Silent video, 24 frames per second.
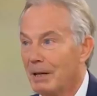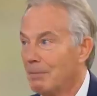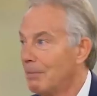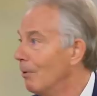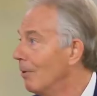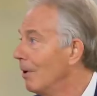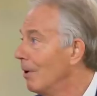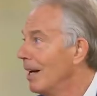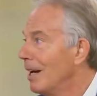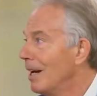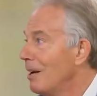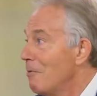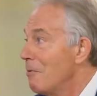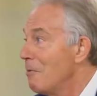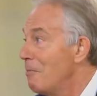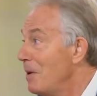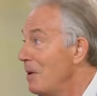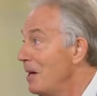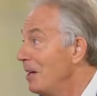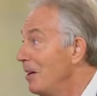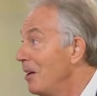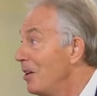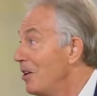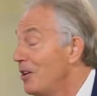people, it would
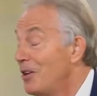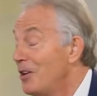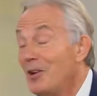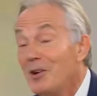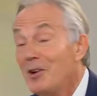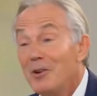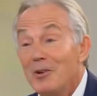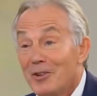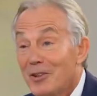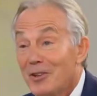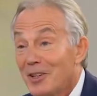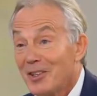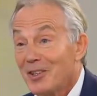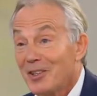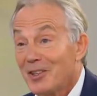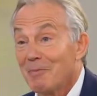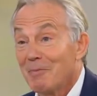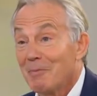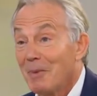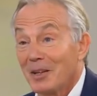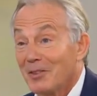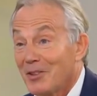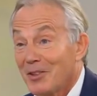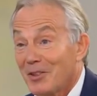be in a hugely
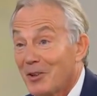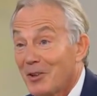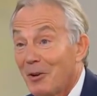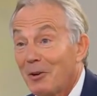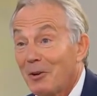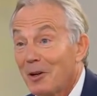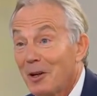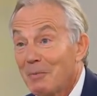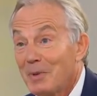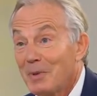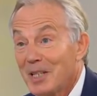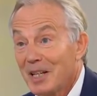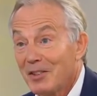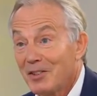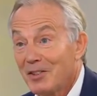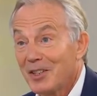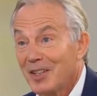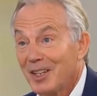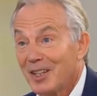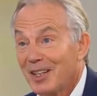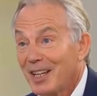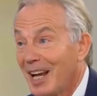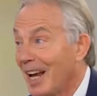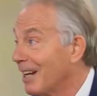much stronger
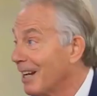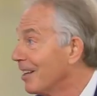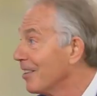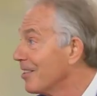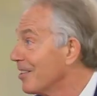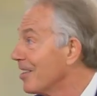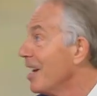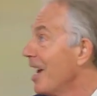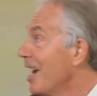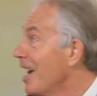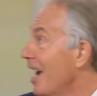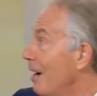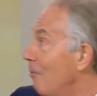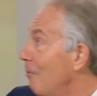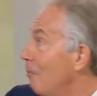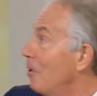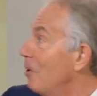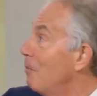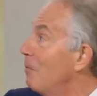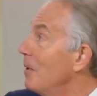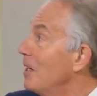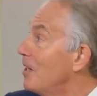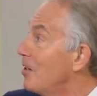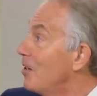position today, because it
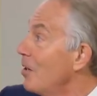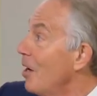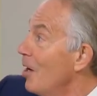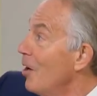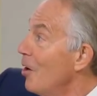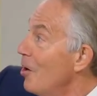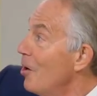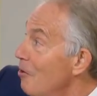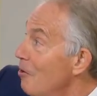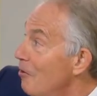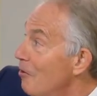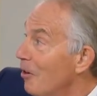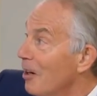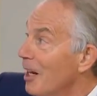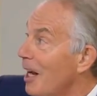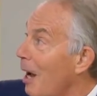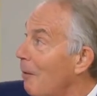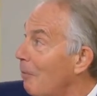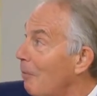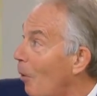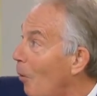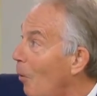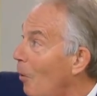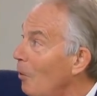would be hoovering
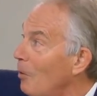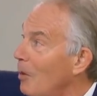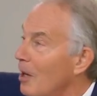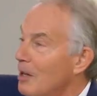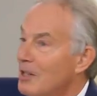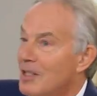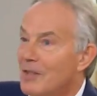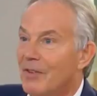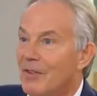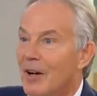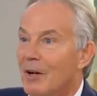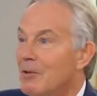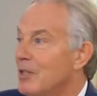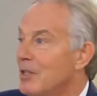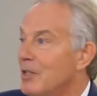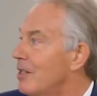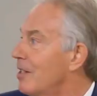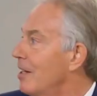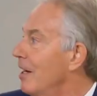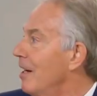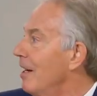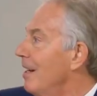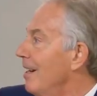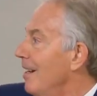up all those
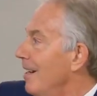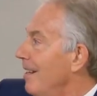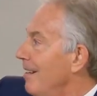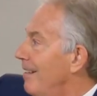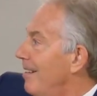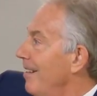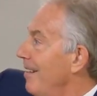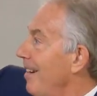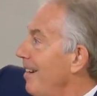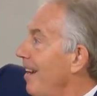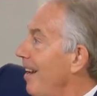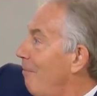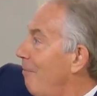votes that